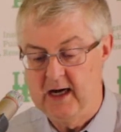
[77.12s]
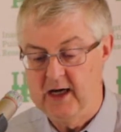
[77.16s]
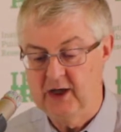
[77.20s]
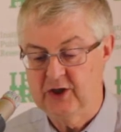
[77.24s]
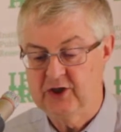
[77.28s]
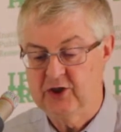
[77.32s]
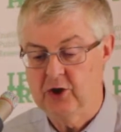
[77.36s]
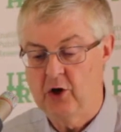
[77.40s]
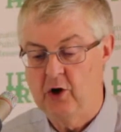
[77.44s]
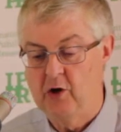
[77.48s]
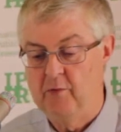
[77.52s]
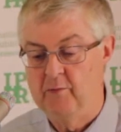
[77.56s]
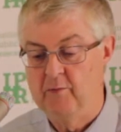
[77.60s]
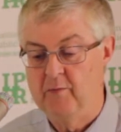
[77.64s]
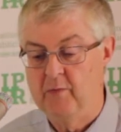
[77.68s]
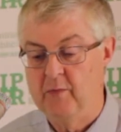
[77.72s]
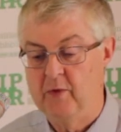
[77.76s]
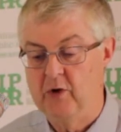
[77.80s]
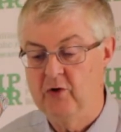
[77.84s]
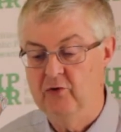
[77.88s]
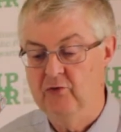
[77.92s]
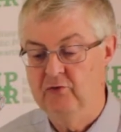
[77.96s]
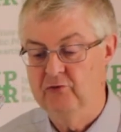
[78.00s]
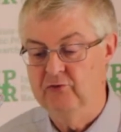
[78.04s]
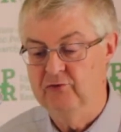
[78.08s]
Tom
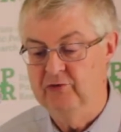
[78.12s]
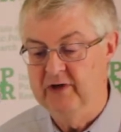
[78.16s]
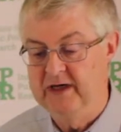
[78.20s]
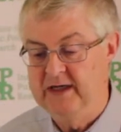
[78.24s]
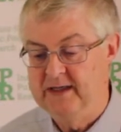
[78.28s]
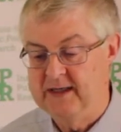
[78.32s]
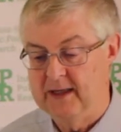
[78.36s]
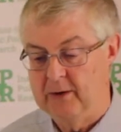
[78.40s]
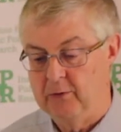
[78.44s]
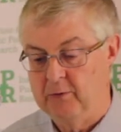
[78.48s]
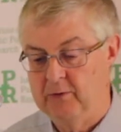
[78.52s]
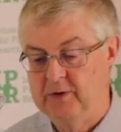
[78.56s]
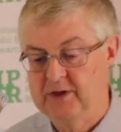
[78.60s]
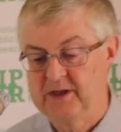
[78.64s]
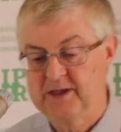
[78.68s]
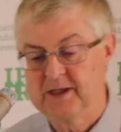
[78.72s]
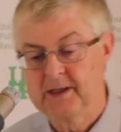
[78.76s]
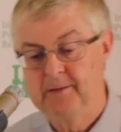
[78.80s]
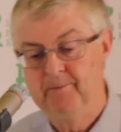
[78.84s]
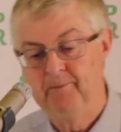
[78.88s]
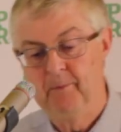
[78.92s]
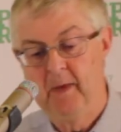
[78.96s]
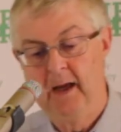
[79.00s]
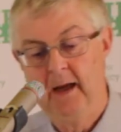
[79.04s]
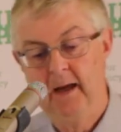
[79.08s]
read out.
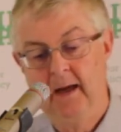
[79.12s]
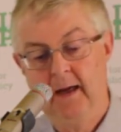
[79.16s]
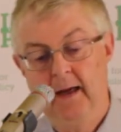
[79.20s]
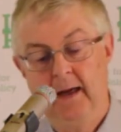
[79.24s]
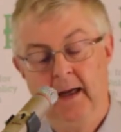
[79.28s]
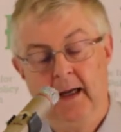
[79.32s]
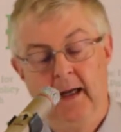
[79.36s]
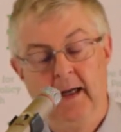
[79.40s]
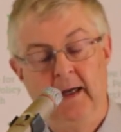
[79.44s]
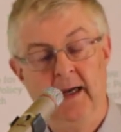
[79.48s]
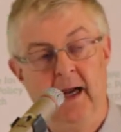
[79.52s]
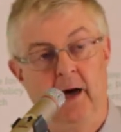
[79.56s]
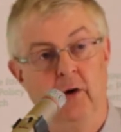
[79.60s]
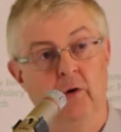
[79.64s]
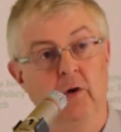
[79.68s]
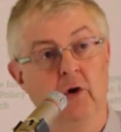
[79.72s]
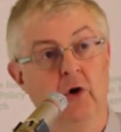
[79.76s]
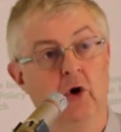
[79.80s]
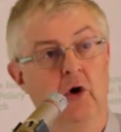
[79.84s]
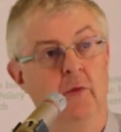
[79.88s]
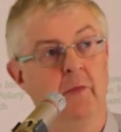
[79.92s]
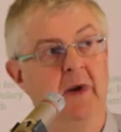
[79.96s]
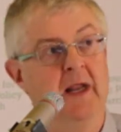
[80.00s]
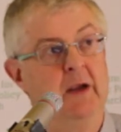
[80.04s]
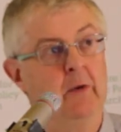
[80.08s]
Now,
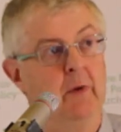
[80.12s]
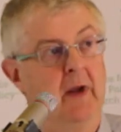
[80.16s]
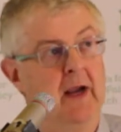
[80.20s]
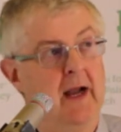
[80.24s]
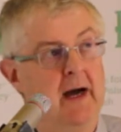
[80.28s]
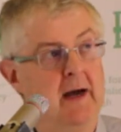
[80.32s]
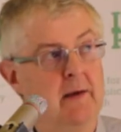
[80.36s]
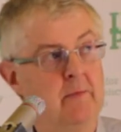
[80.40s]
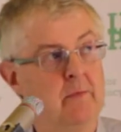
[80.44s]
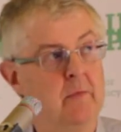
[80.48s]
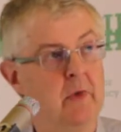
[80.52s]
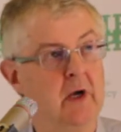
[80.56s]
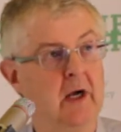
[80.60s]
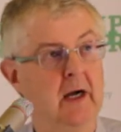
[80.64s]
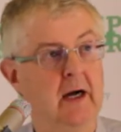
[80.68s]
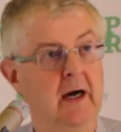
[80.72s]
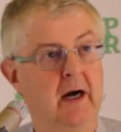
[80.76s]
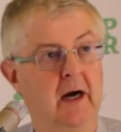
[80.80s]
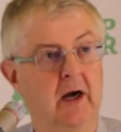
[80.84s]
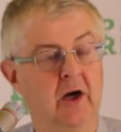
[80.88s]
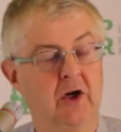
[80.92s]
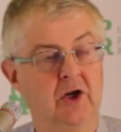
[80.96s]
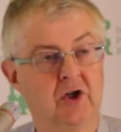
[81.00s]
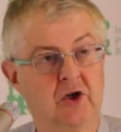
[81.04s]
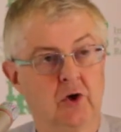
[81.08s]
normally when
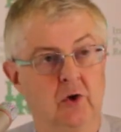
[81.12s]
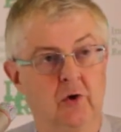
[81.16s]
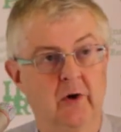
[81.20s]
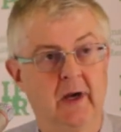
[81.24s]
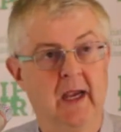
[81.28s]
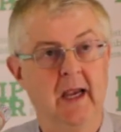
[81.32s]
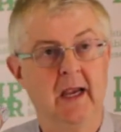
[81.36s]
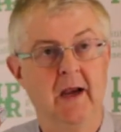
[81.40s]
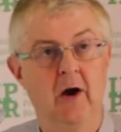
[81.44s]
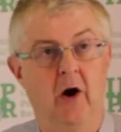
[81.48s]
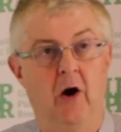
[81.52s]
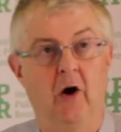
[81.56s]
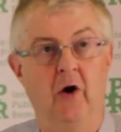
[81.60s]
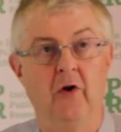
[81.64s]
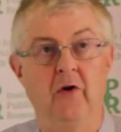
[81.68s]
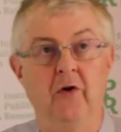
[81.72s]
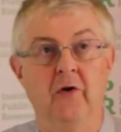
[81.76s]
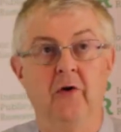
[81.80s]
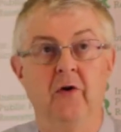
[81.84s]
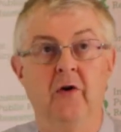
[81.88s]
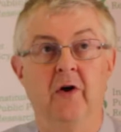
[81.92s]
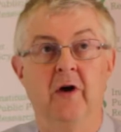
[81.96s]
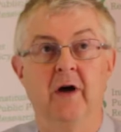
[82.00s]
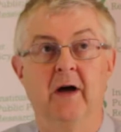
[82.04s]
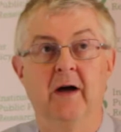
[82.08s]
I'm talking
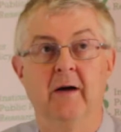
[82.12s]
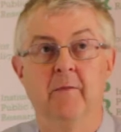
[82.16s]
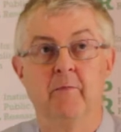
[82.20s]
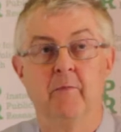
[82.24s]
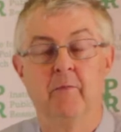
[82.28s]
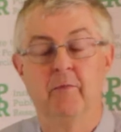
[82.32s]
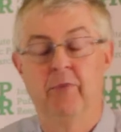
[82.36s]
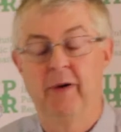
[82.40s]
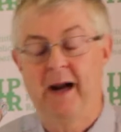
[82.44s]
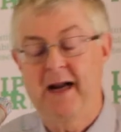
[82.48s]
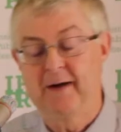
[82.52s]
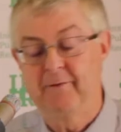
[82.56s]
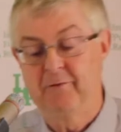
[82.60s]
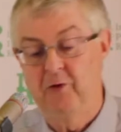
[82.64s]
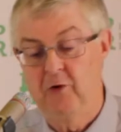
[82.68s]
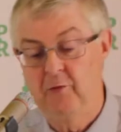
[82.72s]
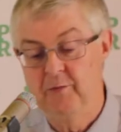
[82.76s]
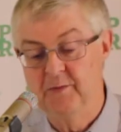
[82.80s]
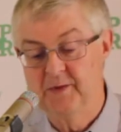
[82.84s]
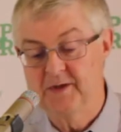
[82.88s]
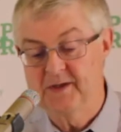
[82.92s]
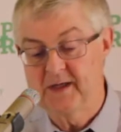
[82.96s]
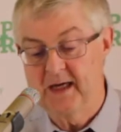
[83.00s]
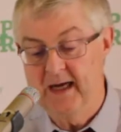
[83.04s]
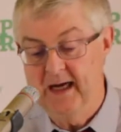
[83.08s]
on
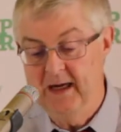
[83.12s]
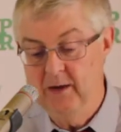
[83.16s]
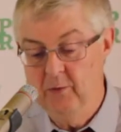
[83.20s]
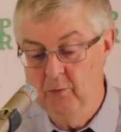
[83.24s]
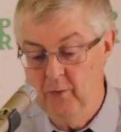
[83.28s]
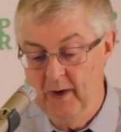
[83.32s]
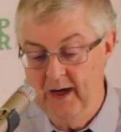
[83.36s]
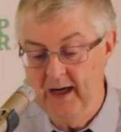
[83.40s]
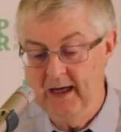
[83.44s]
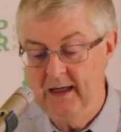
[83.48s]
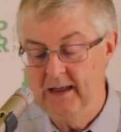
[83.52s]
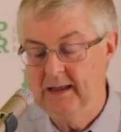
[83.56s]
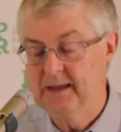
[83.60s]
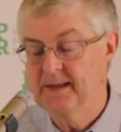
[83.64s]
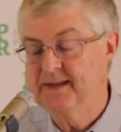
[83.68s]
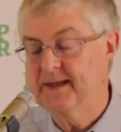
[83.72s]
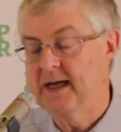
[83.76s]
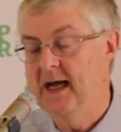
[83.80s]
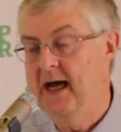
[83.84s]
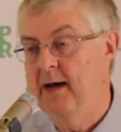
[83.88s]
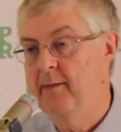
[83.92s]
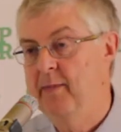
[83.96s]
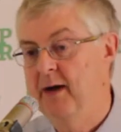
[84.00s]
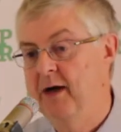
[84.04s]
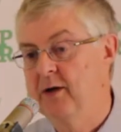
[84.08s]
platforms in Wales
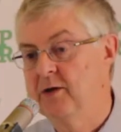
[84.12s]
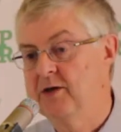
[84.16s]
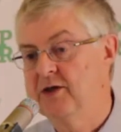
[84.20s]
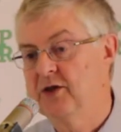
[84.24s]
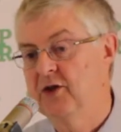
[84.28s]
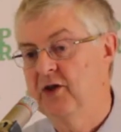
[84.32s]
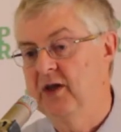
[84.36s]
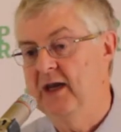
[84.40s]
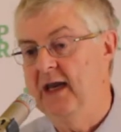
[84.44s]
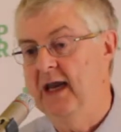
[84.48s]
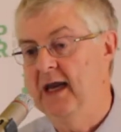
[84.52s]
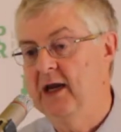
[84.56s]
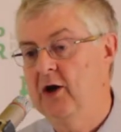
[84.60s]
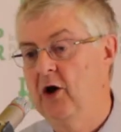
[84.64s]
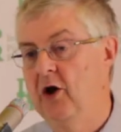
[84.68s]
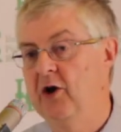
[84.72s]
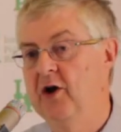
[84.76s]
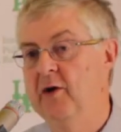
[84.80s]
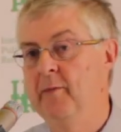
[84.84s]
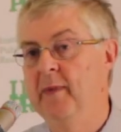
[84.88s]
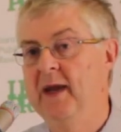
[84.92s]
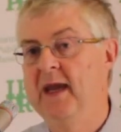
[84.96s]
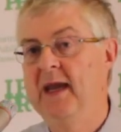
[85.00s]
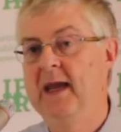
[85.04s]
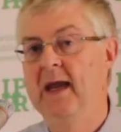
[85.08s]
about the
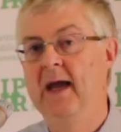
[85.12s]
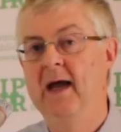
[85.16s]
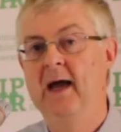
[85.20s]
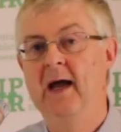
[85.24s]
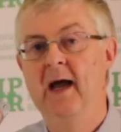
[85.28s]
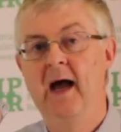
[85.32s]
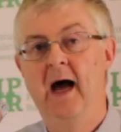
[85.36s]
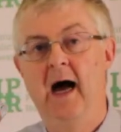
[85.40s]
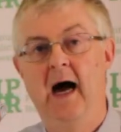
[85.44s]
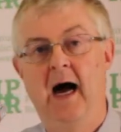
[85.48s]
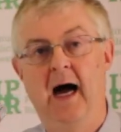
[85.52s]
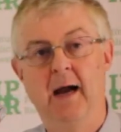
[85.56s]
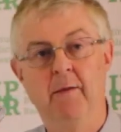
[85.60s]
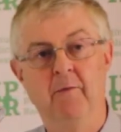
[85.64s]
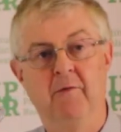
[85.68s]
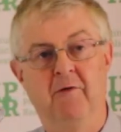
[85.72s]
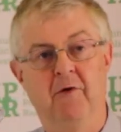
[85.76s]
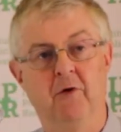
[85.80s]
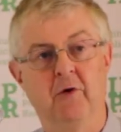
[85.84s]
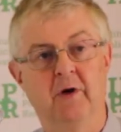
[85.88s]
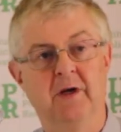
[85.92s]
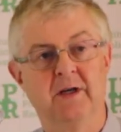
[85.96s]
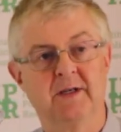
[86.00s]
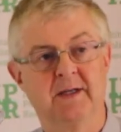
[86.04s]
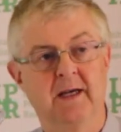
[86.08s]
economy, I'm
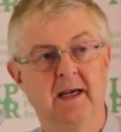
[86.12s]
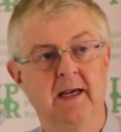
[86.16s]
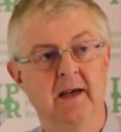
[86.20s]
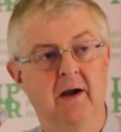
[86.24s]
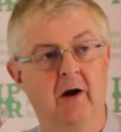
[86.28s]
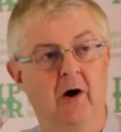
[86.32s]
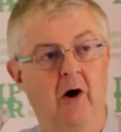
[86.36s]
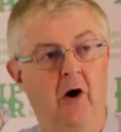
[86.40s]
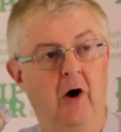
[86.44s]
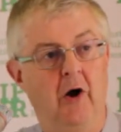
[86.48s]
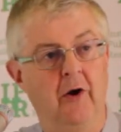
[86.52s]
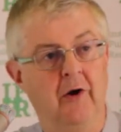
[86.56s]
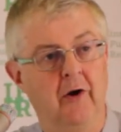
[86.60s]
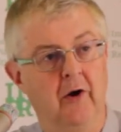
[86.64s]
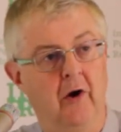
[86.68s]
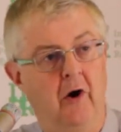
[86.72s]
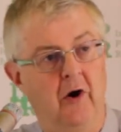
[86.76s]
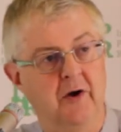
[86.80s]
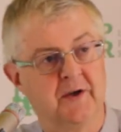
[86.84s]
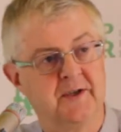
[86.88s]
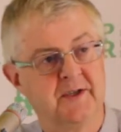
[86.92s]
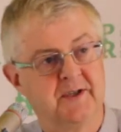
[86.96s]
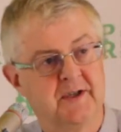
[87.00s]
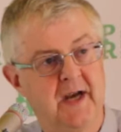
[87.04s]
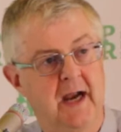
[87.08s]
focusing on
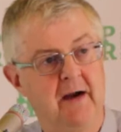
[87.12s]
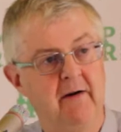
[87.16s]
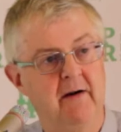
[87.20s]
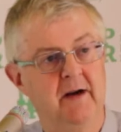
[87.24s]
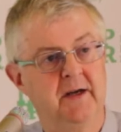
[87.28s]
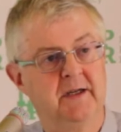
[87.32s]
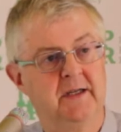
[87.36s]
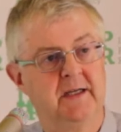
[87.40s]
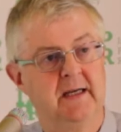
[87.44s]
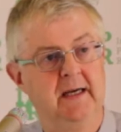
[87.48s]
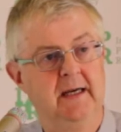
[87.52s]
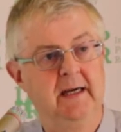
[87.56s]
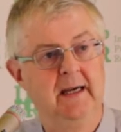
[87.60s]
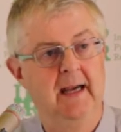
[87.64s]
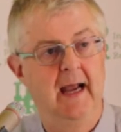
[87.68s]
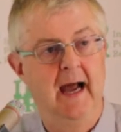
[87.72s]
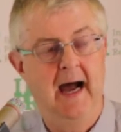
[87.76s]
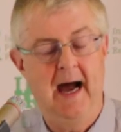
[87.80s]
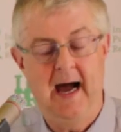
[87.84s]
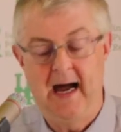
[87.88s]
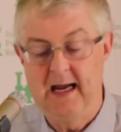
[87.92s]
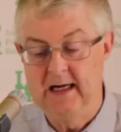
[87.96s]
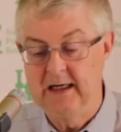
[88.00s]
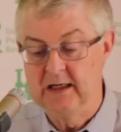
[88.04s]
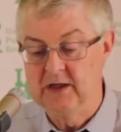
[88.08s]
austerity
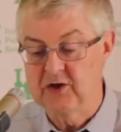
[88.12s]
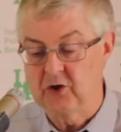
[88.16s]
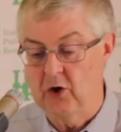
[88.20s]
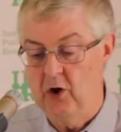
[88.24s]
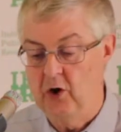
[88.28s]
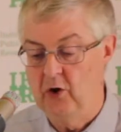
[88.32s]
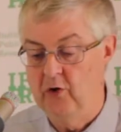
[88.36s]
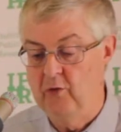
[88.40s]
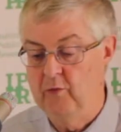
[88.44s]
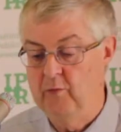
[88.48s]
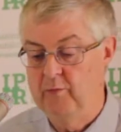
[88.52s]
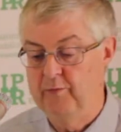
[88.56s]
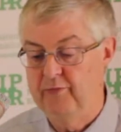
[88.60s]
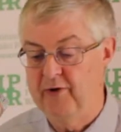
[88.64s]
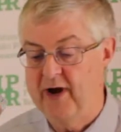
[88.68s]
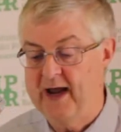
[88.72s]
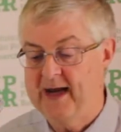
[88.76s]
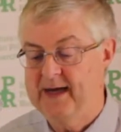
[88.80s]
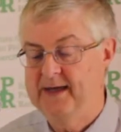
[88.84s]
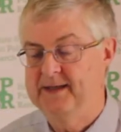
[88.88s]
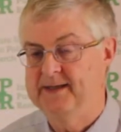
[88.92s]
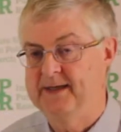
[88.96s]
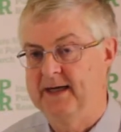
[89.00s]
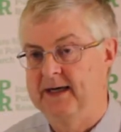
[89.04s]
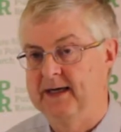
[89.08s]
and on
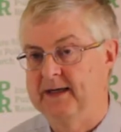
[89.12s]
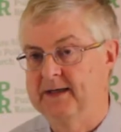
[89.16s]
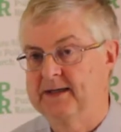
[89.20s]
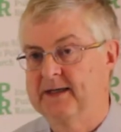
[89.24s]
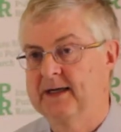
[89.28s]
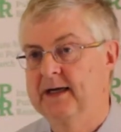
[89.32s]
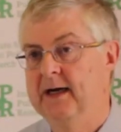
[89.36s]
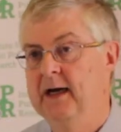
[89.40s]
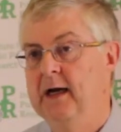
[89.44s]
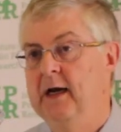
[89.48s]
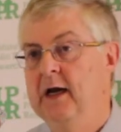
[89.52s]
Brexit.